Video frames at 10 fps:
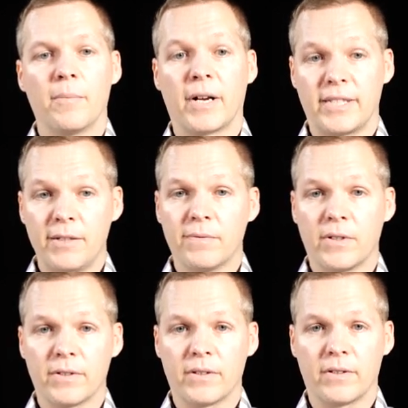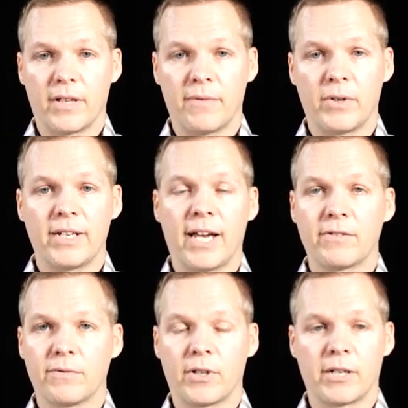By default, if we didn't
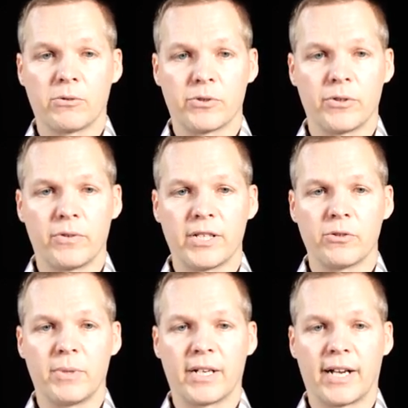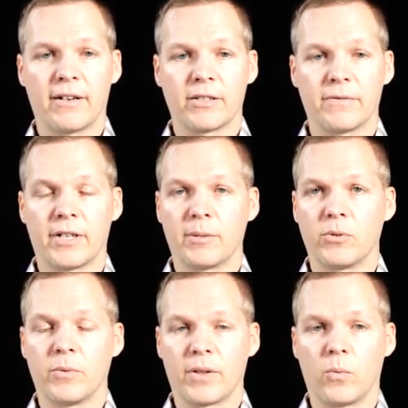have convert equal true, this would be a character
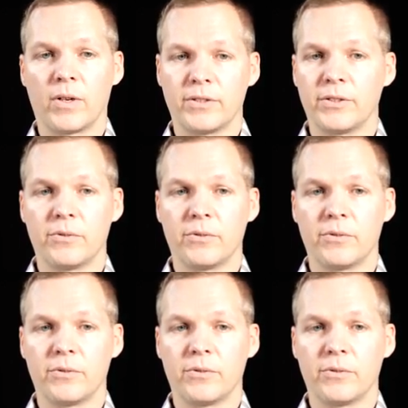variable with 1,